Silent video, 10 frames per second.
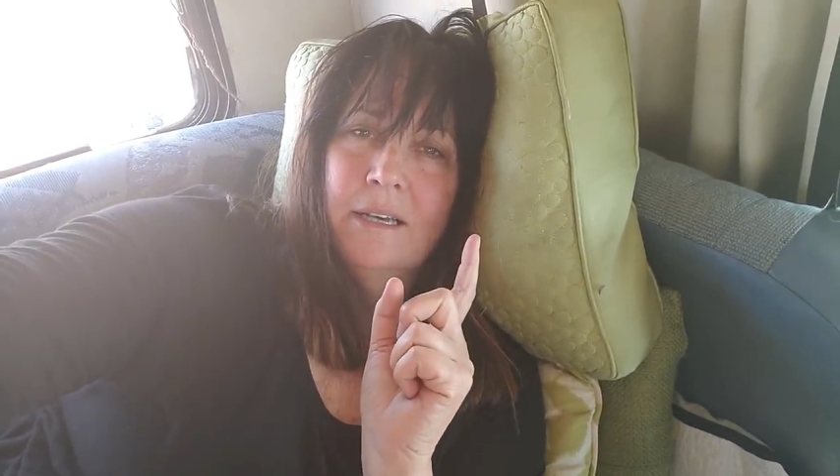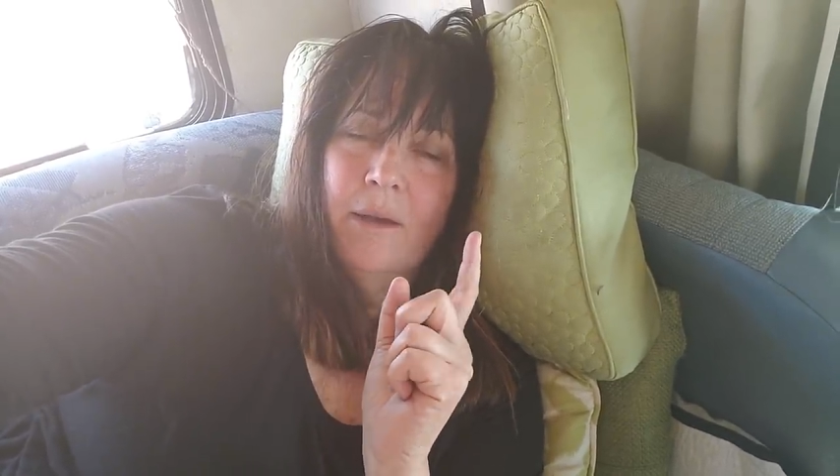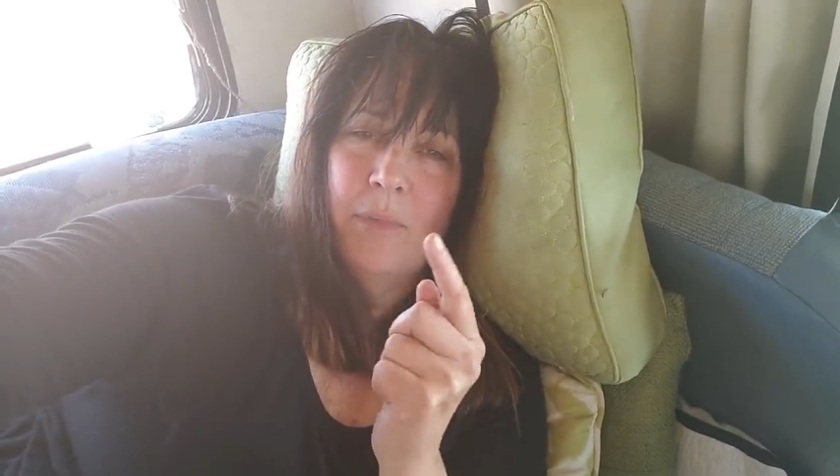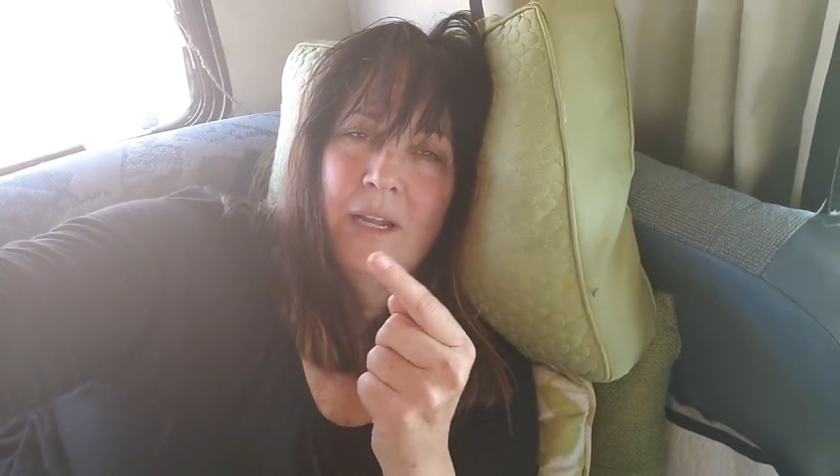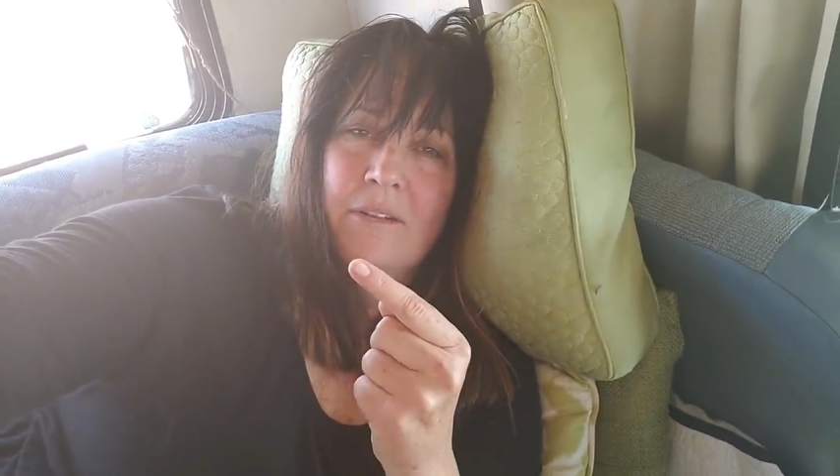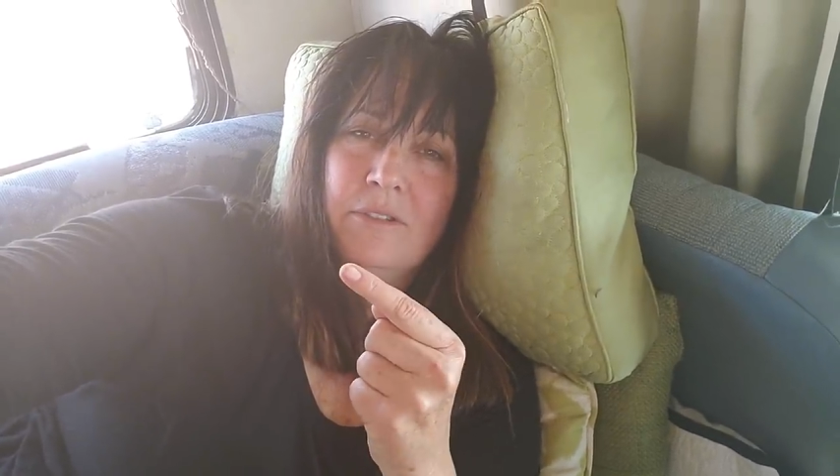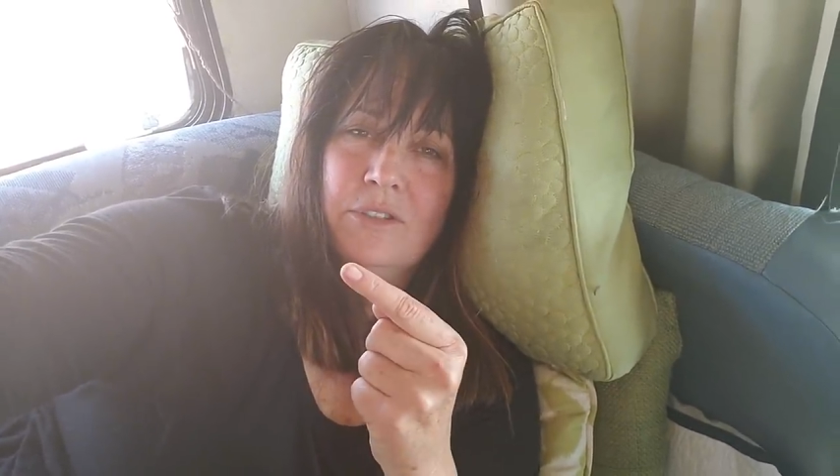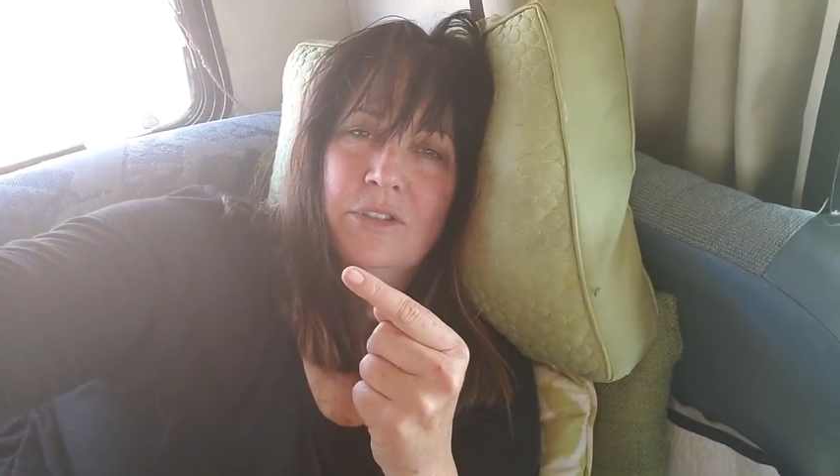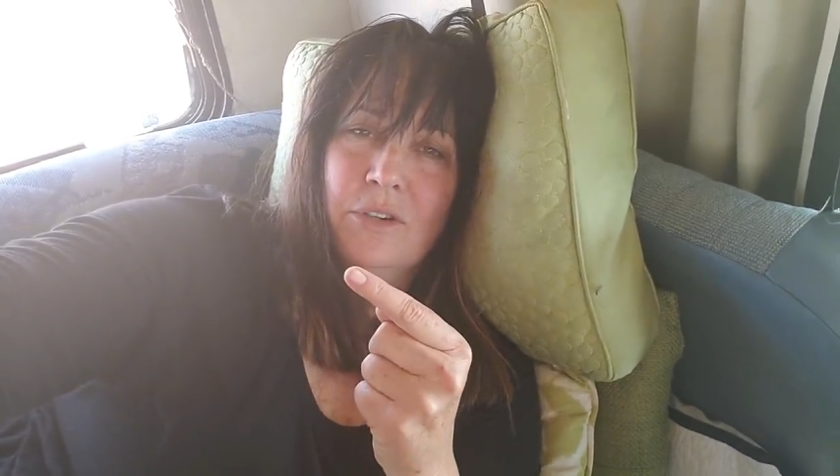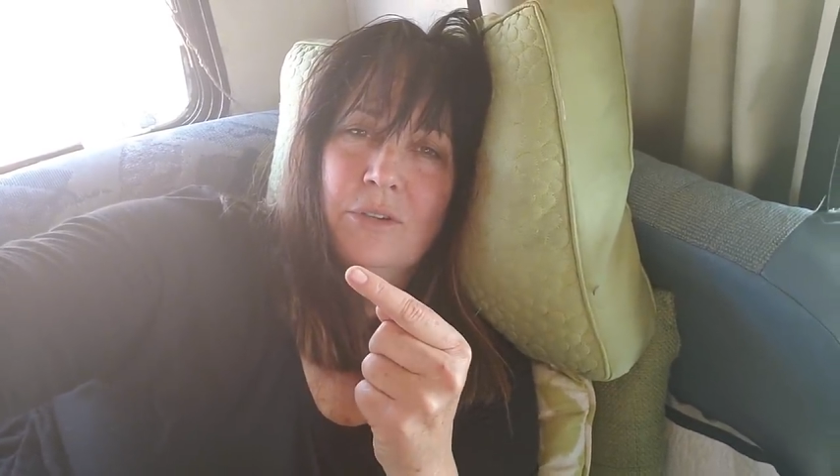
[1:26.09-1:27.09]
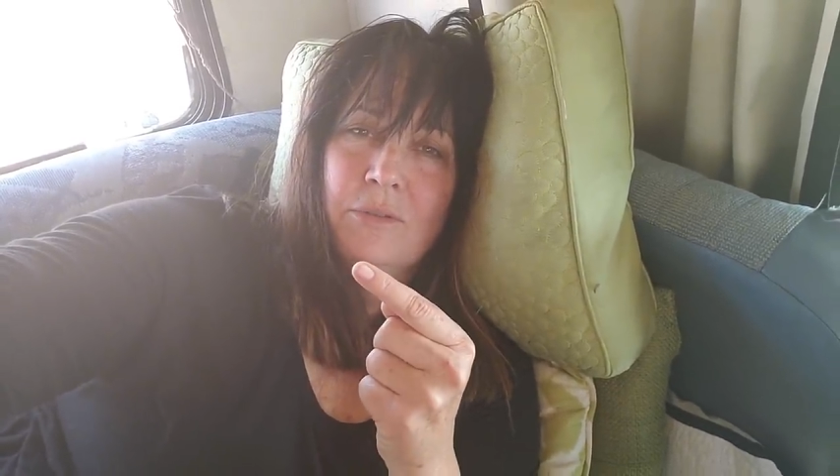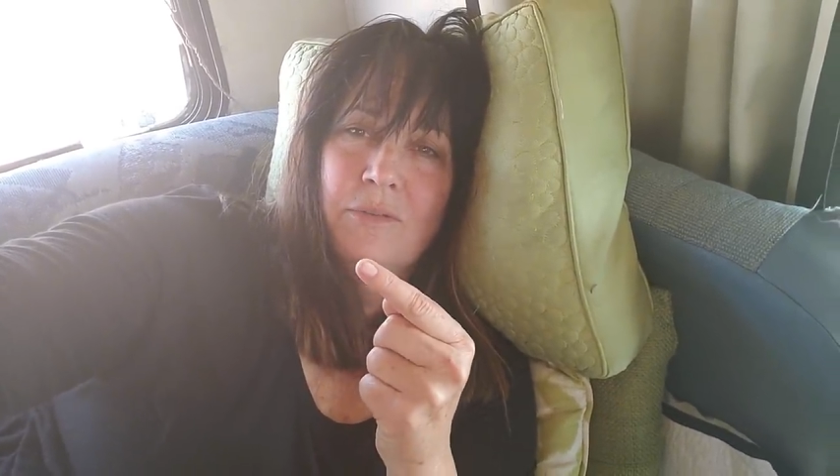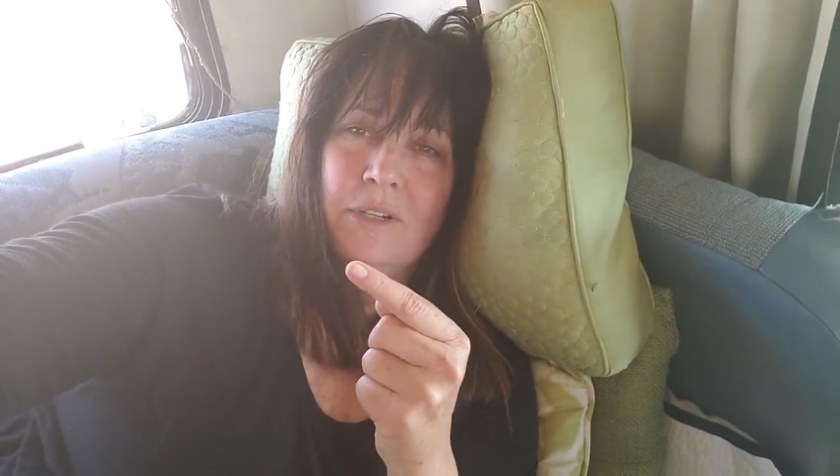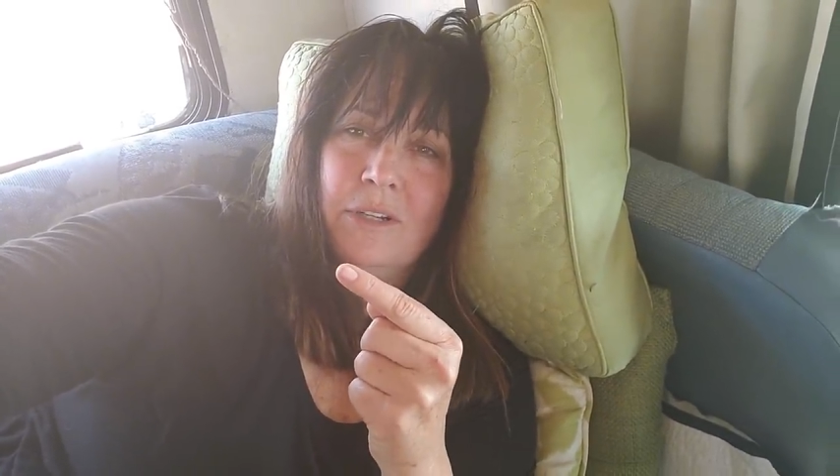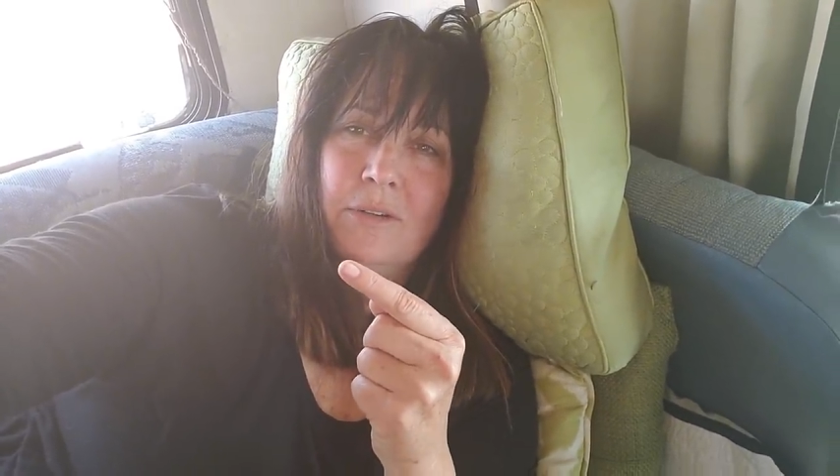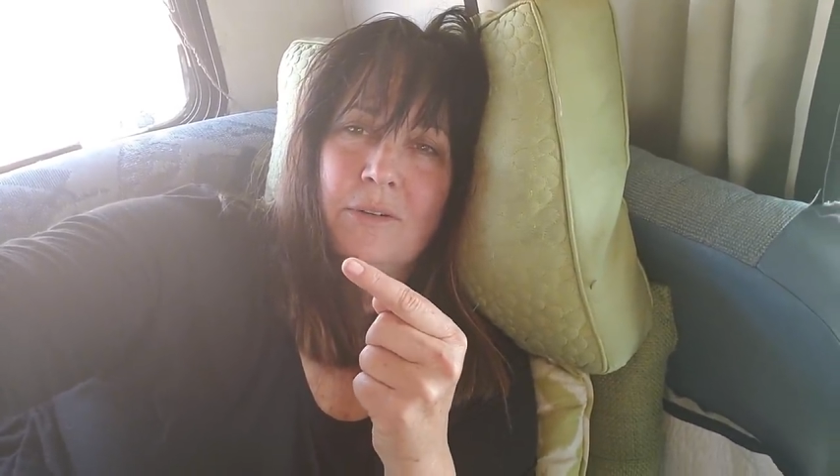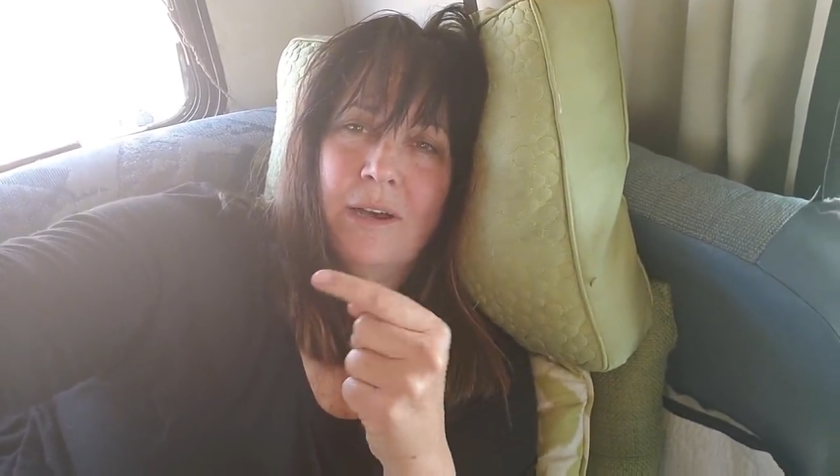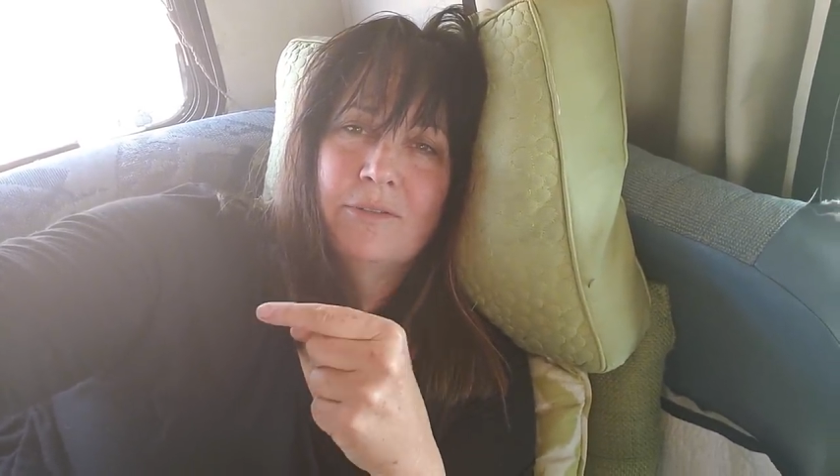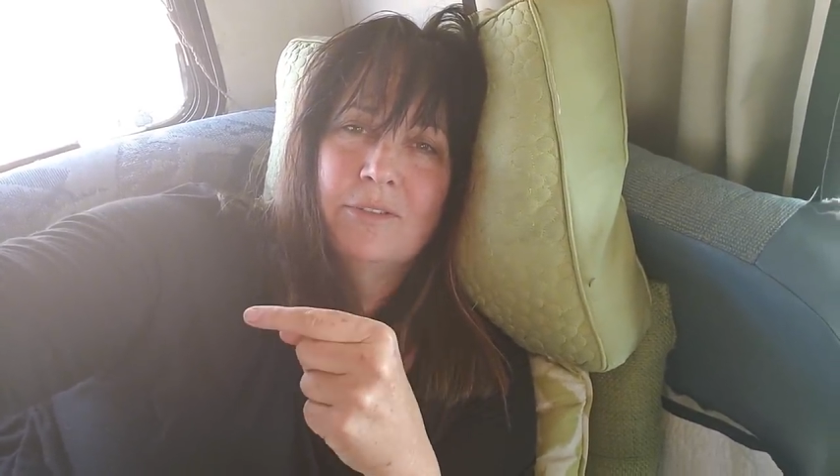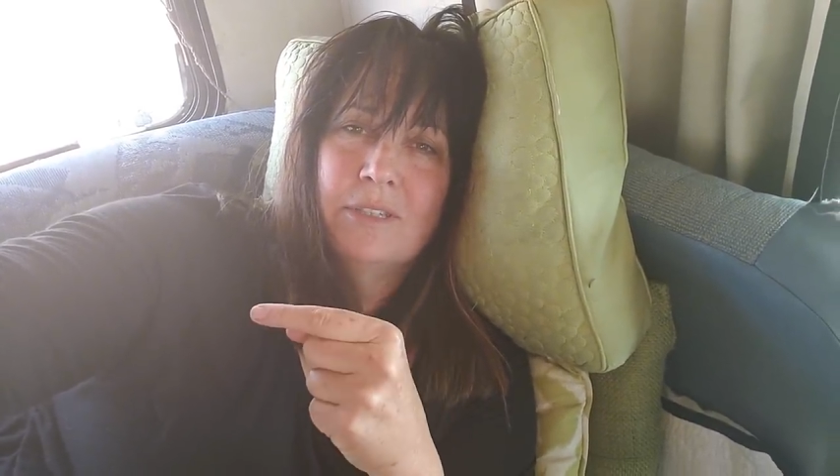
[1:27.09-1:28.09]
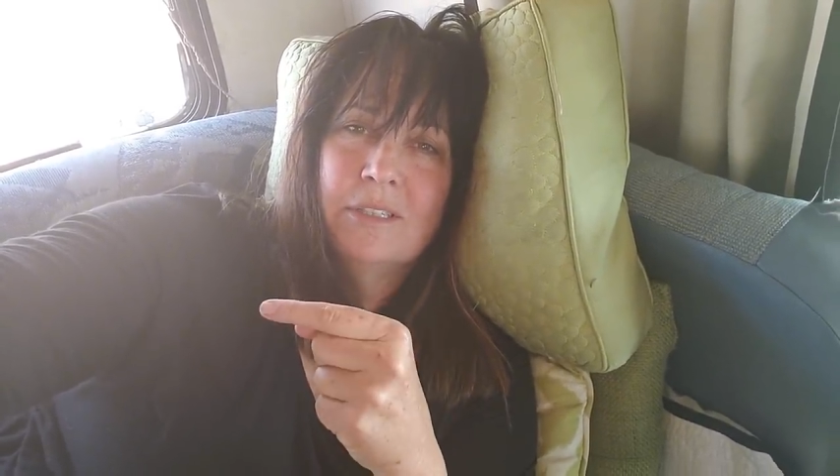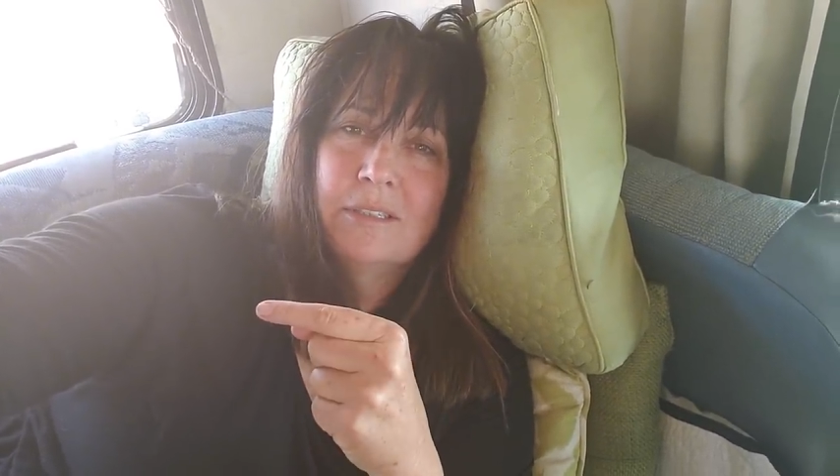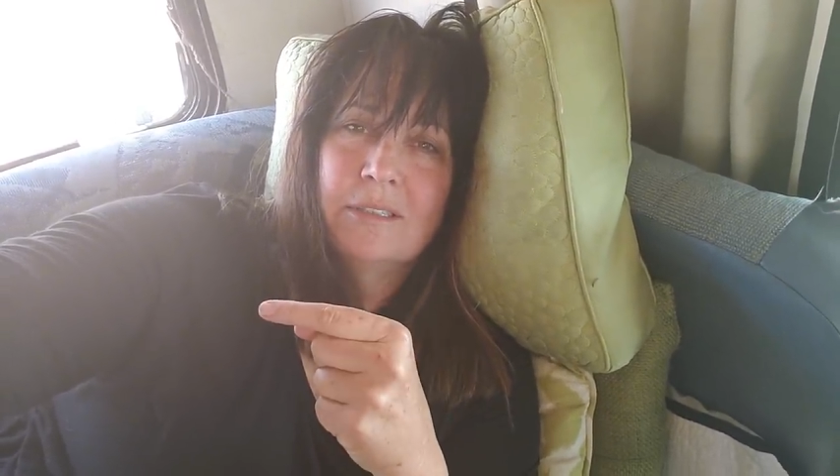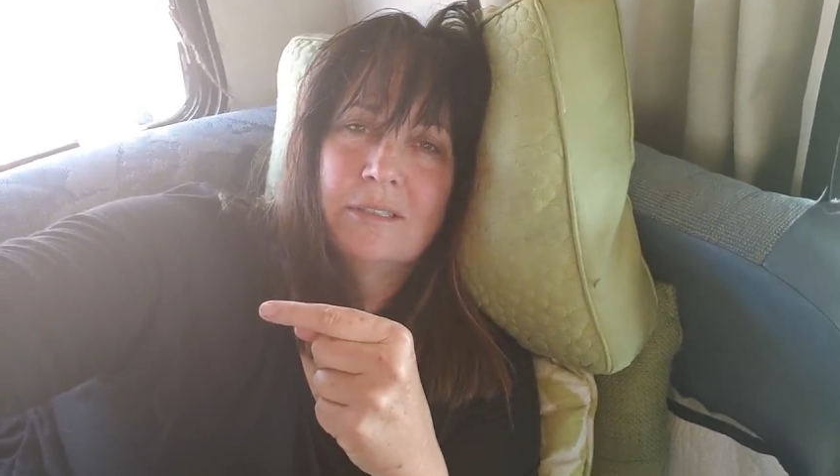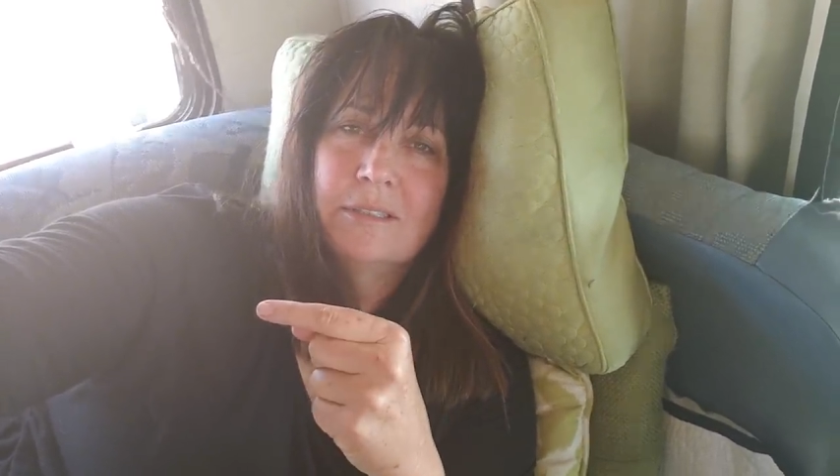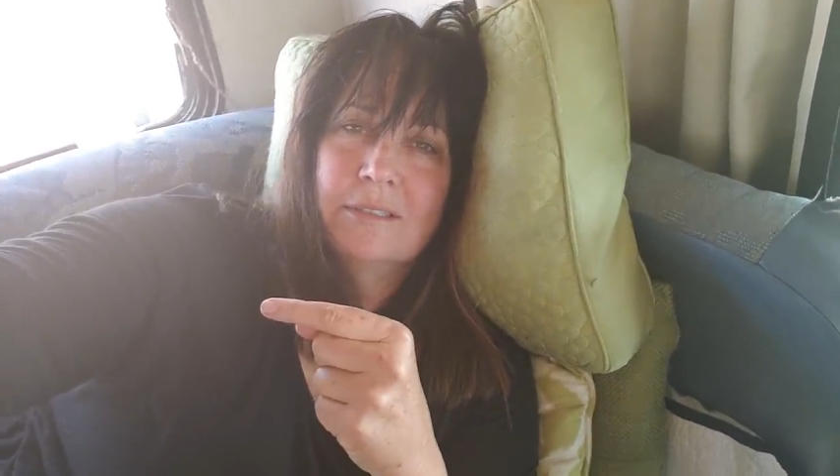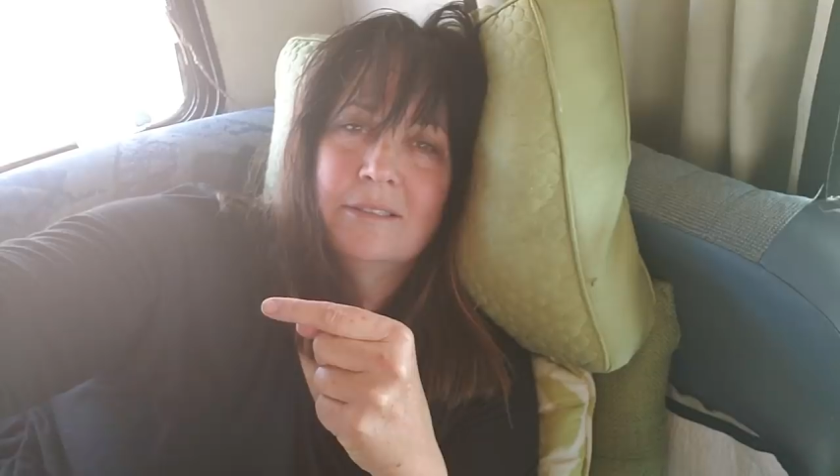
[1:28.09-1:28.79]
I might even show you a video after this,